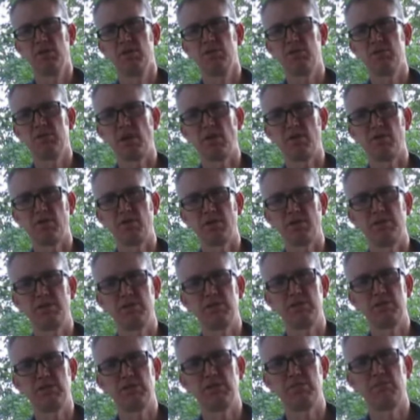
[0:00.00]
southern
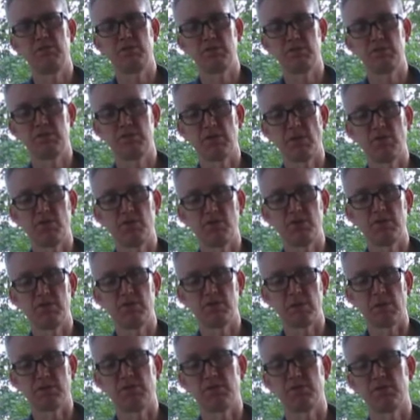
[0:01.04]
southern
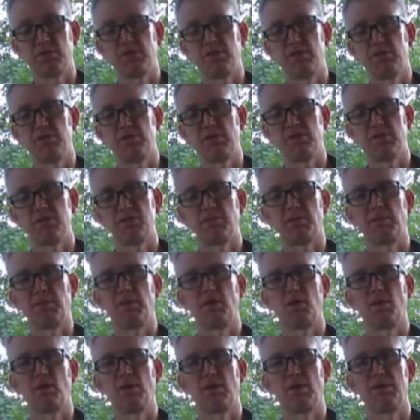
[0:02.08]
justices in the Supreme
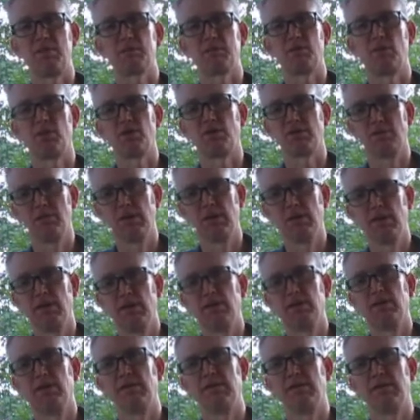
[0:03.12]
Court, and so
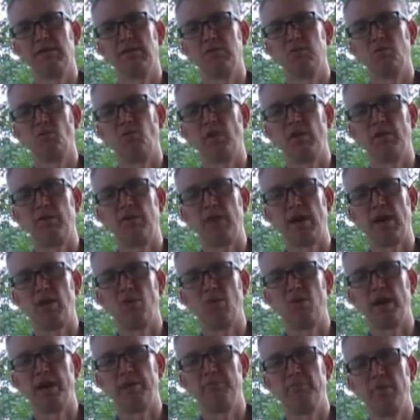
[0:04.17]
it went
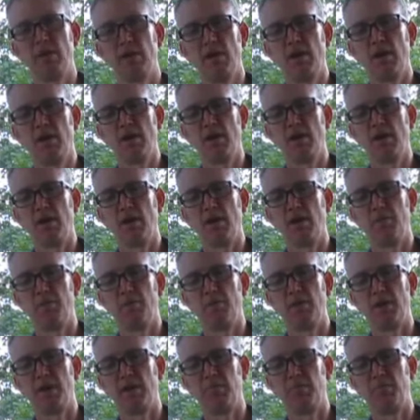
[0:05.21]
that way. Uh,
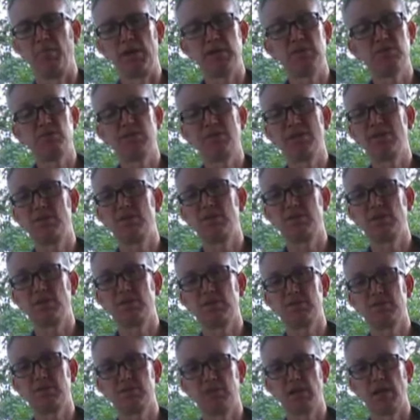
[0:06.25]
but basically, the
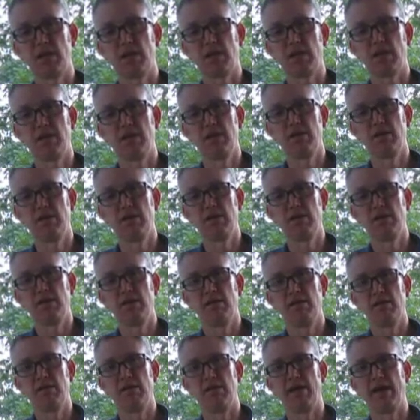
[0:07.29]
decision said
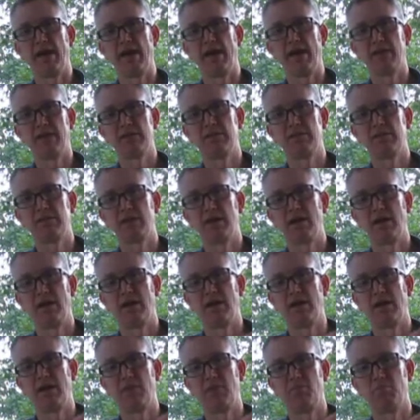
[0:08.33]
that
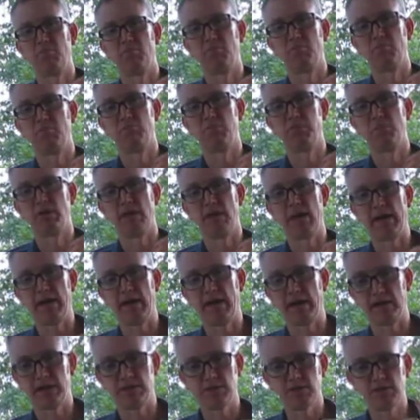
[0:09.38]
uh,
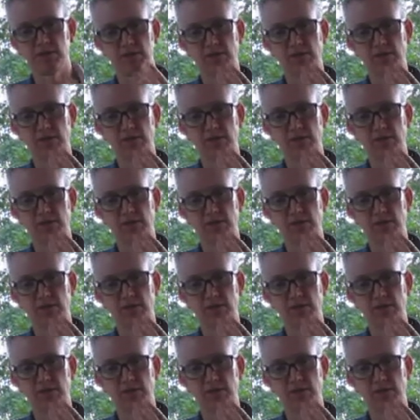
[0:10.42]
blacks